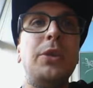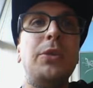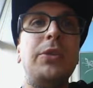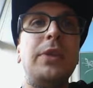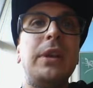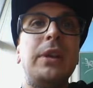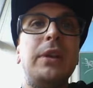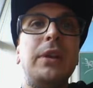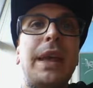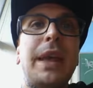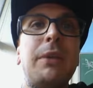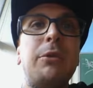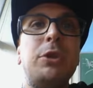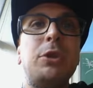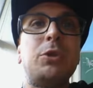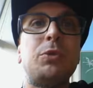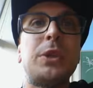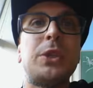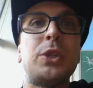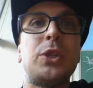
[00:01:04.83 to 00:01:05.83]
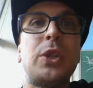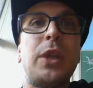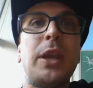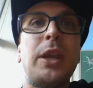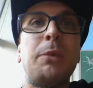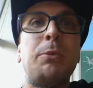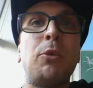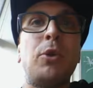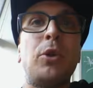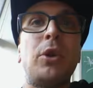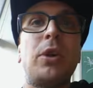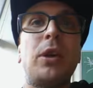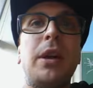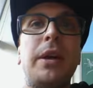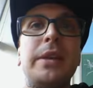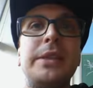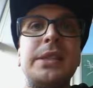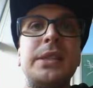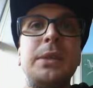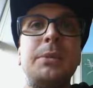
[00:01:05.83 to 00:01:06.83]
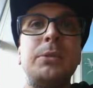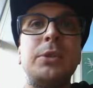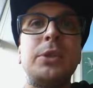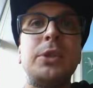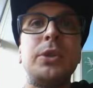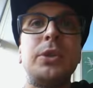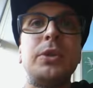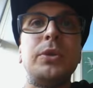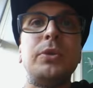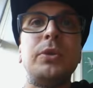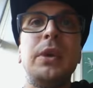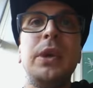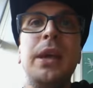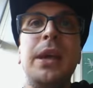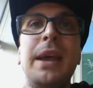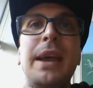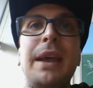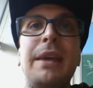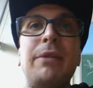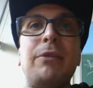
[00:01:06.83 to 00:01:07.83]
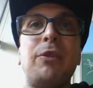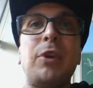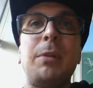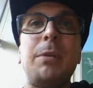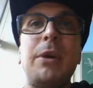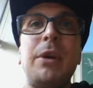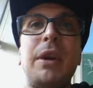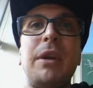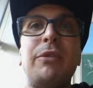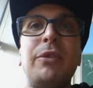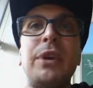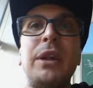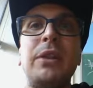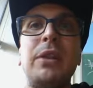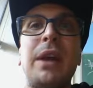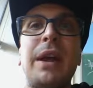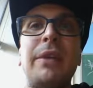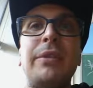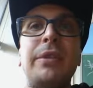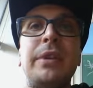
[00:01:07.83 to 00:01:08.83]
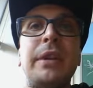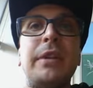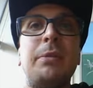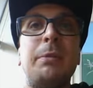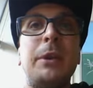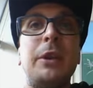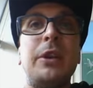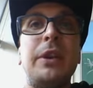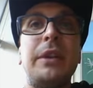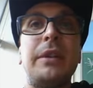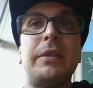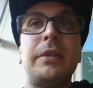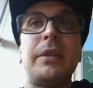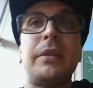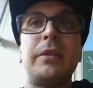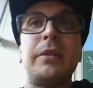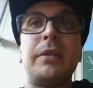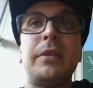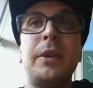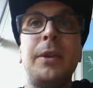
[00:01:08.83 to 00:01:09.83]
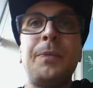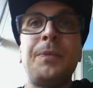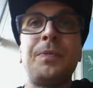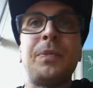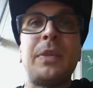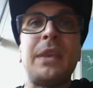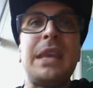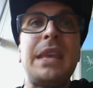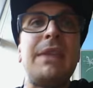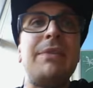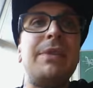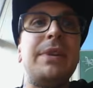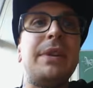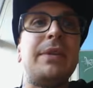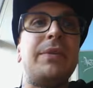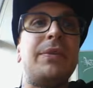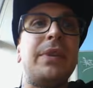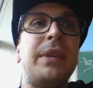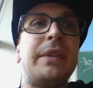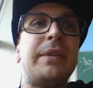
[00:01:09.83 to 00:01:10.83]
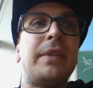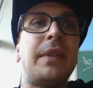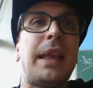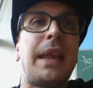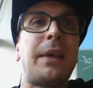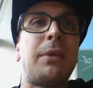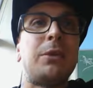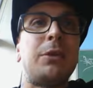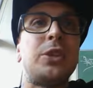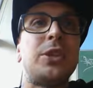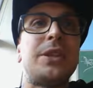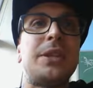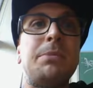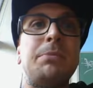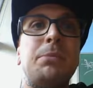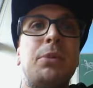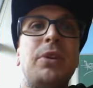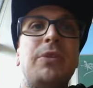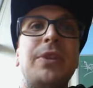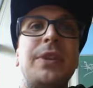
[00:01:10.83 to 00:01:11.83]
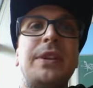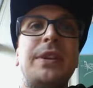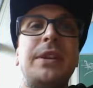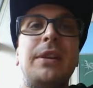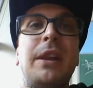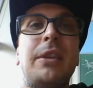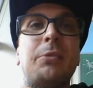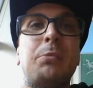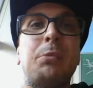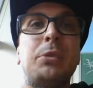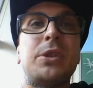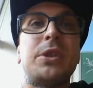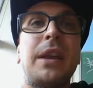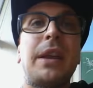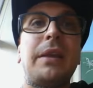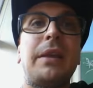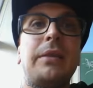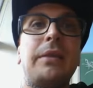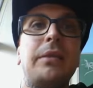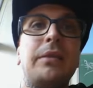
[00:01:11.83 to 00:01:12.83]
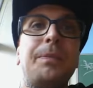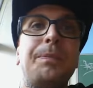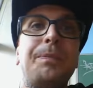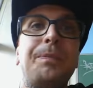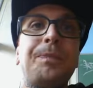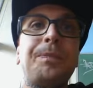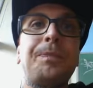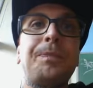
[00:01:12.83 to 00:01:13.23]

using language which they are more accustomed to and from their everyday lives and experiences, even if this language is imperfect and less precise.